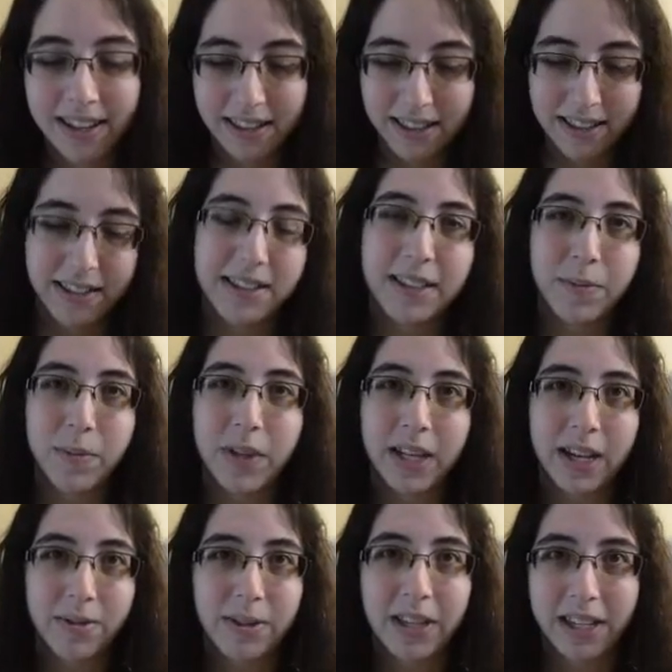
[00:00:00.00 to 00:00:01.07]
this is something
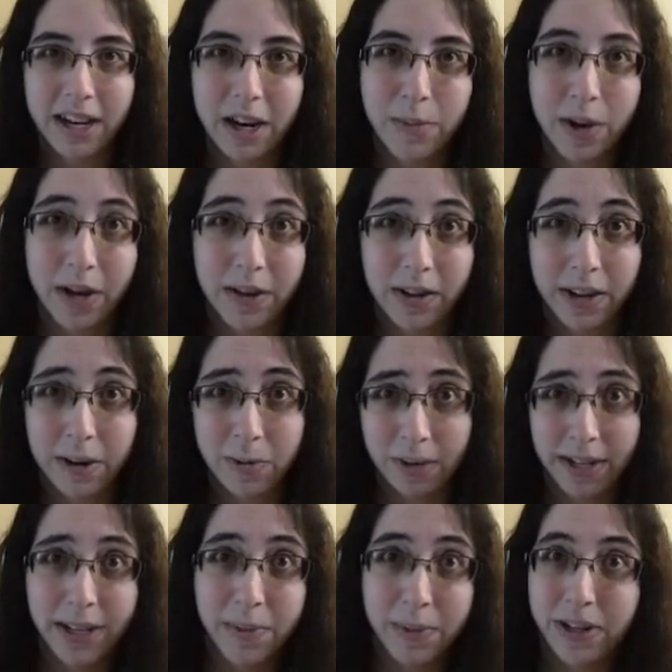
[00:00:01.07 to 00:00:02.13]
I really care about and I
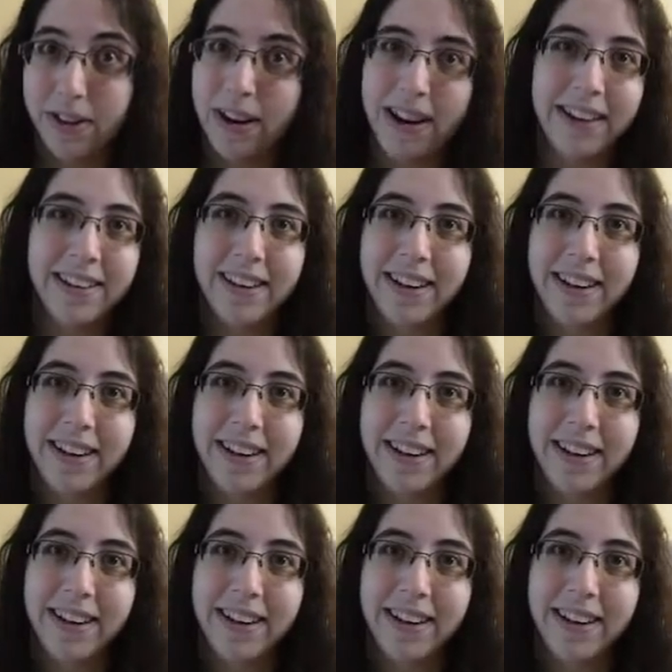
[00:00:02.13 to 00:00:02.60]
want to get better at.